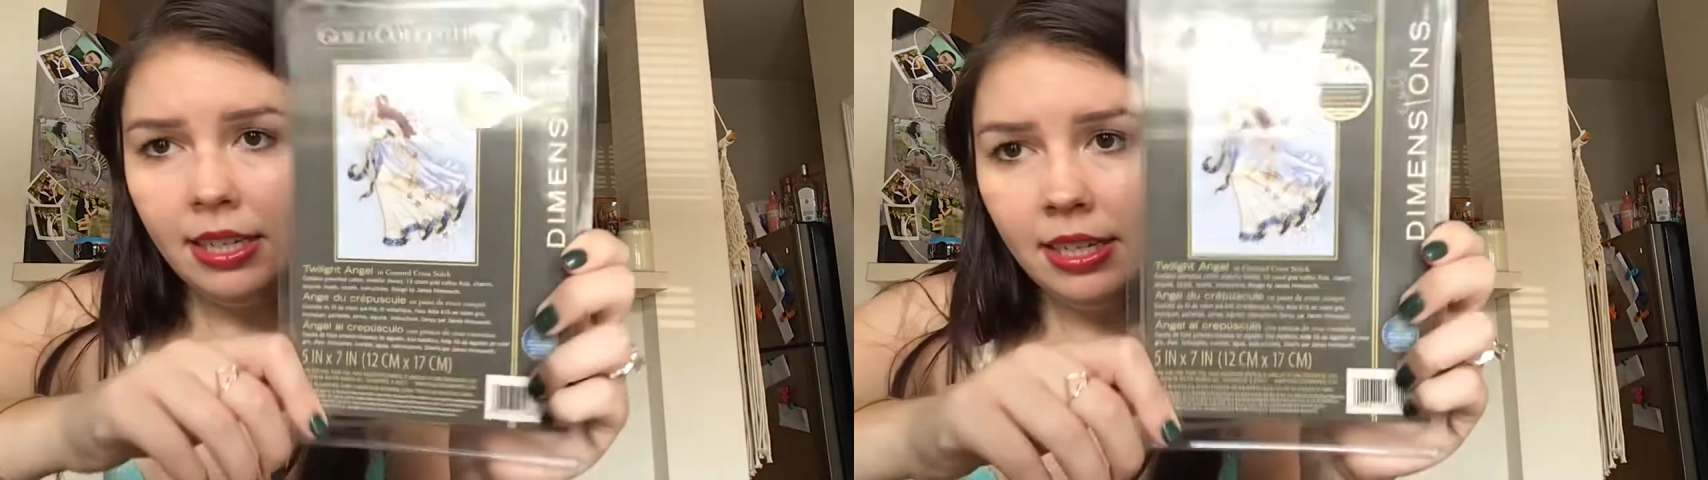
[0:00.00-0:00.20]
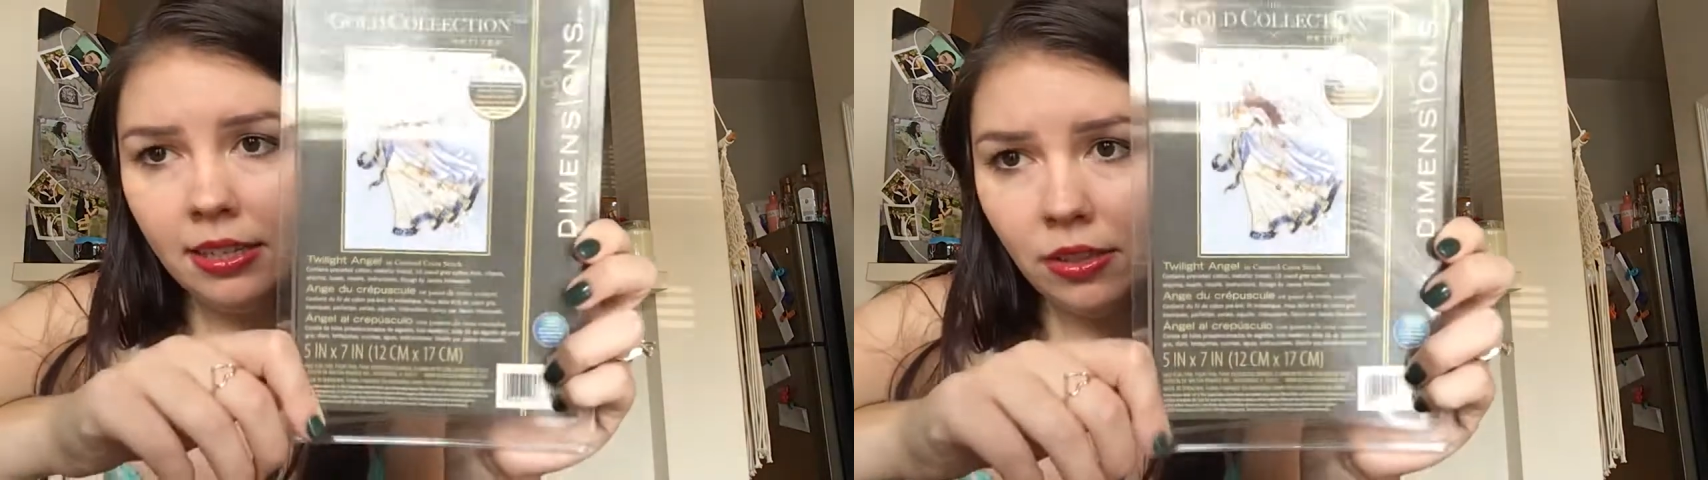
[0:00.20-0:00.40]

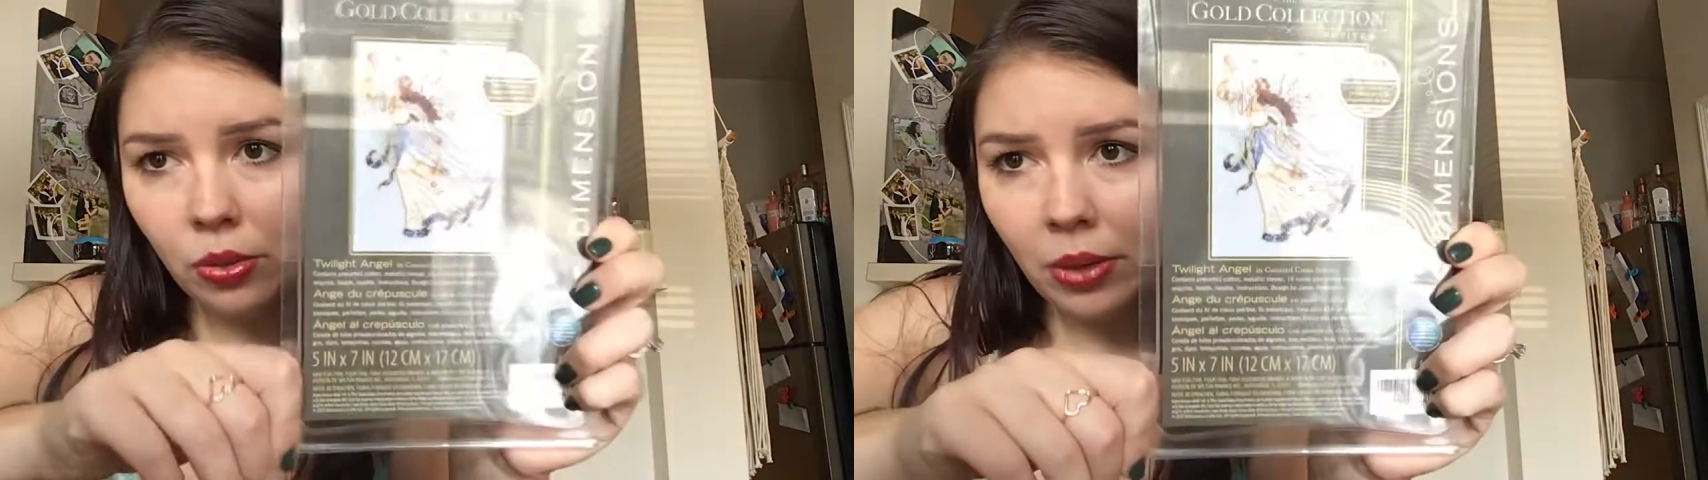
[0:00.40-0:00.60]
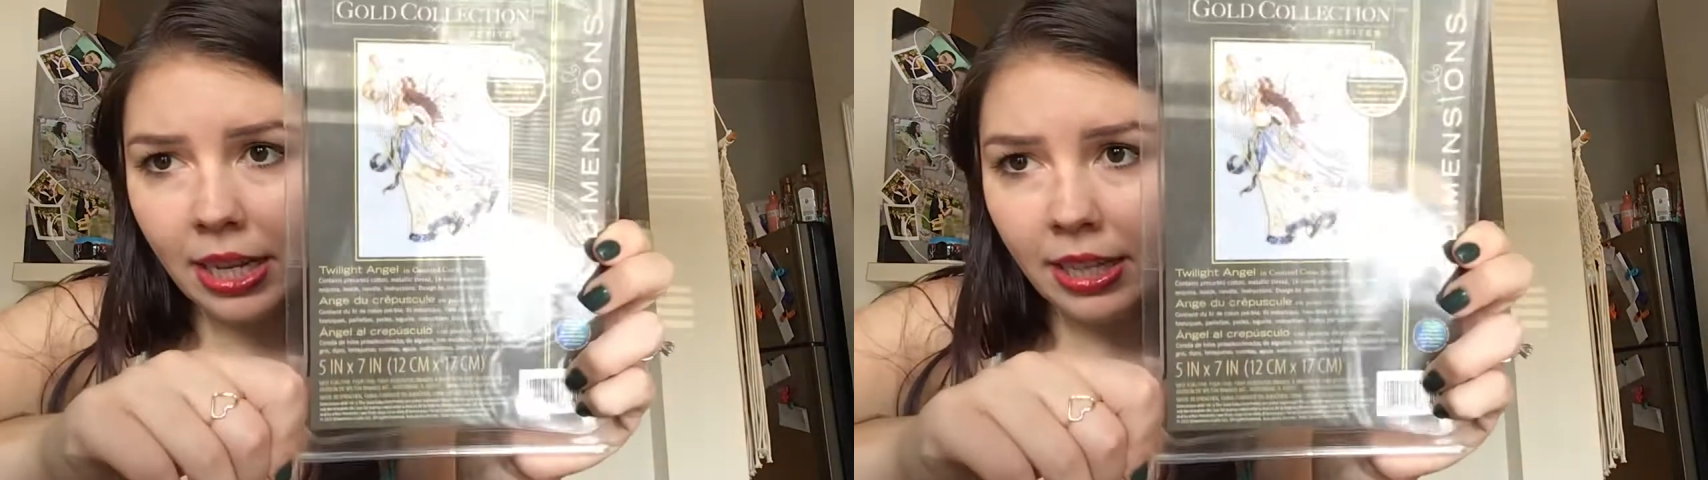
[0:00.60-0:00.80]
It is
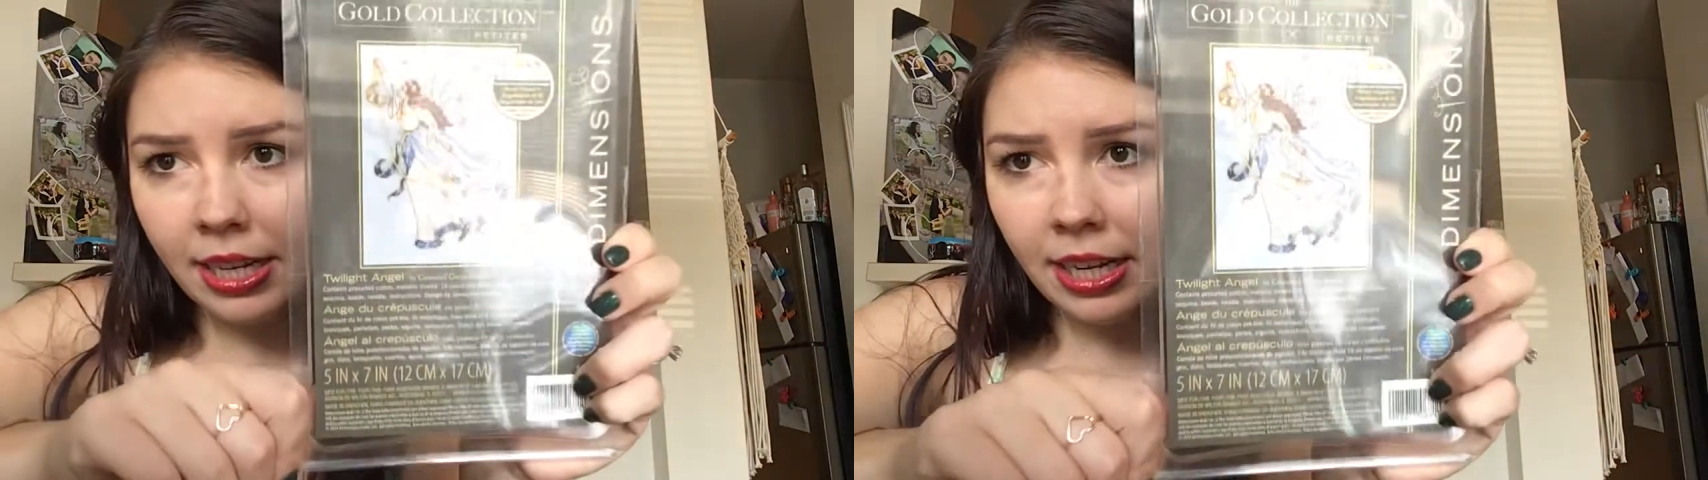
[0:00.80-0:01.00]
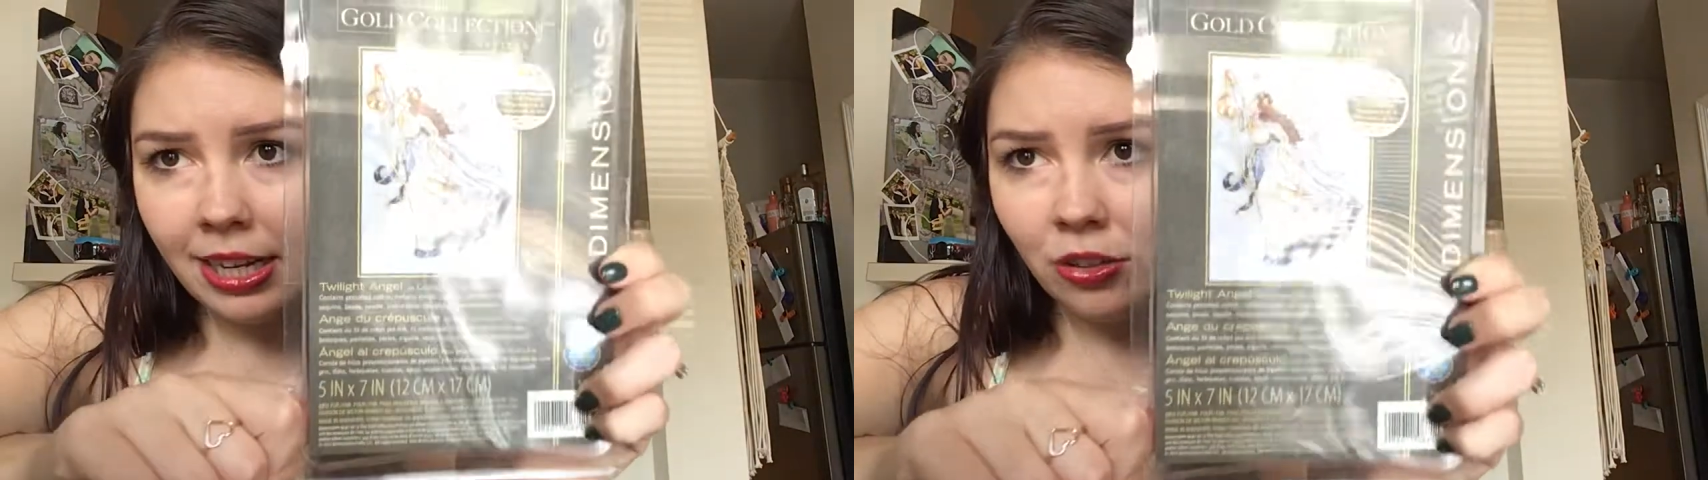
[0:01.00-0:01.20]

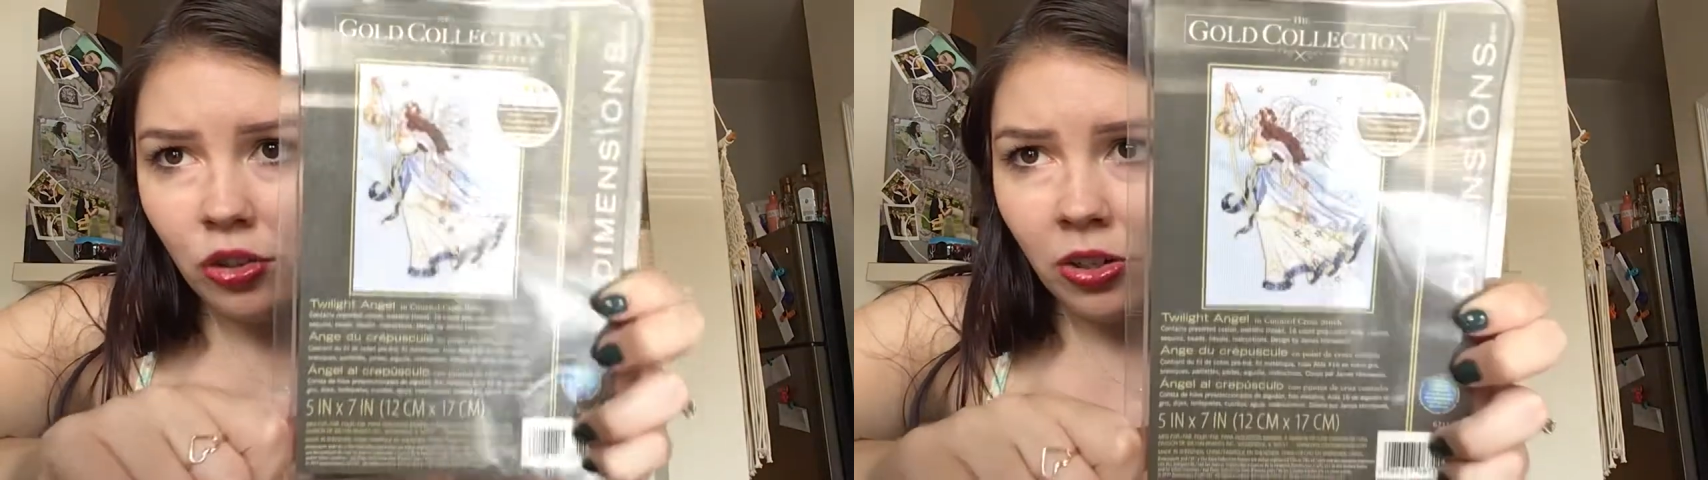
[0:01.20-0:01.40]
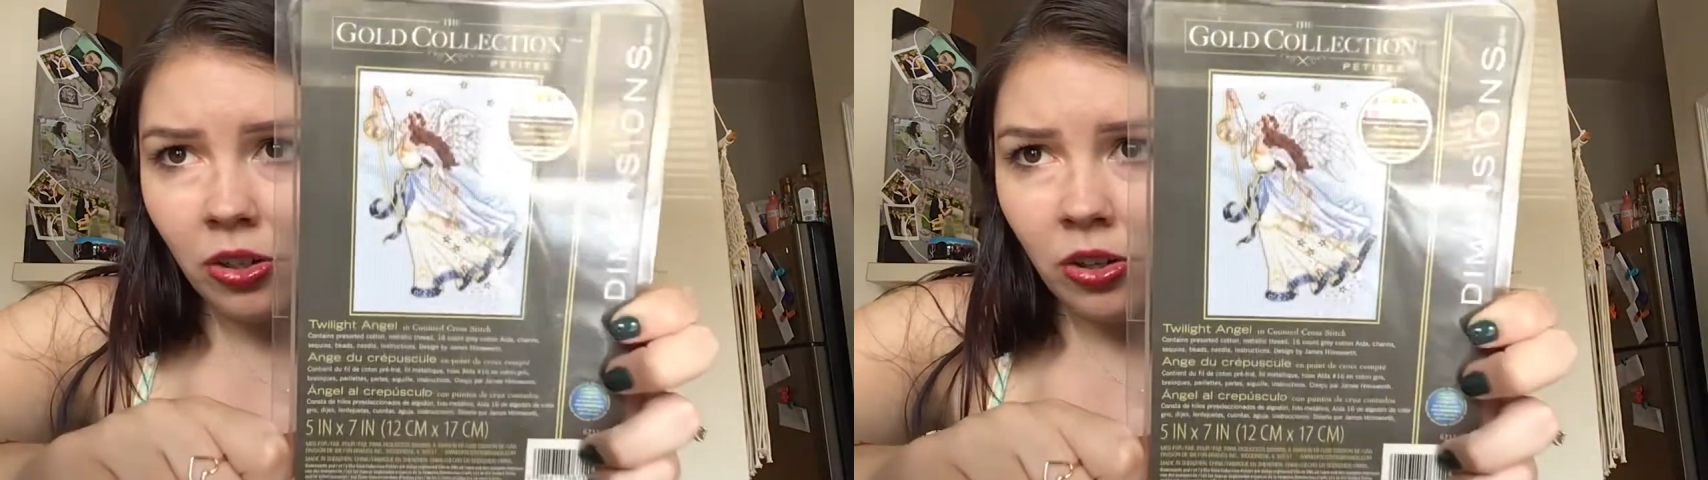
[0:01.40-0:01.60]
Twilight
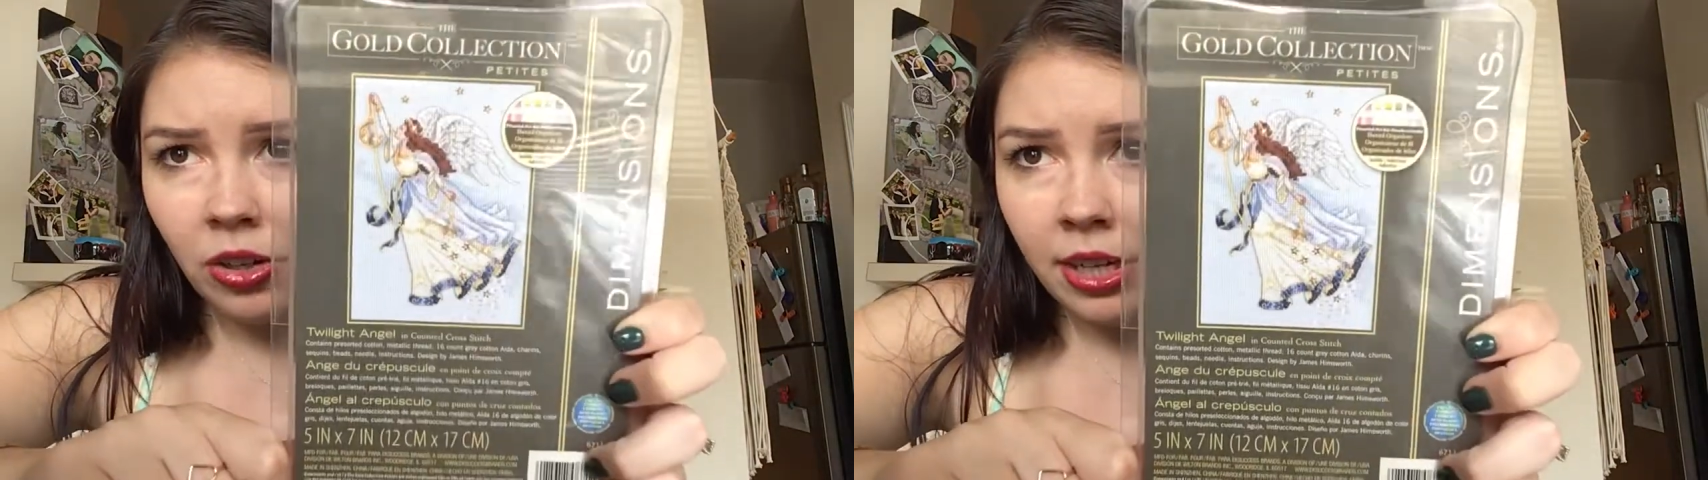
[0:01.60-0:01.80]
Angel,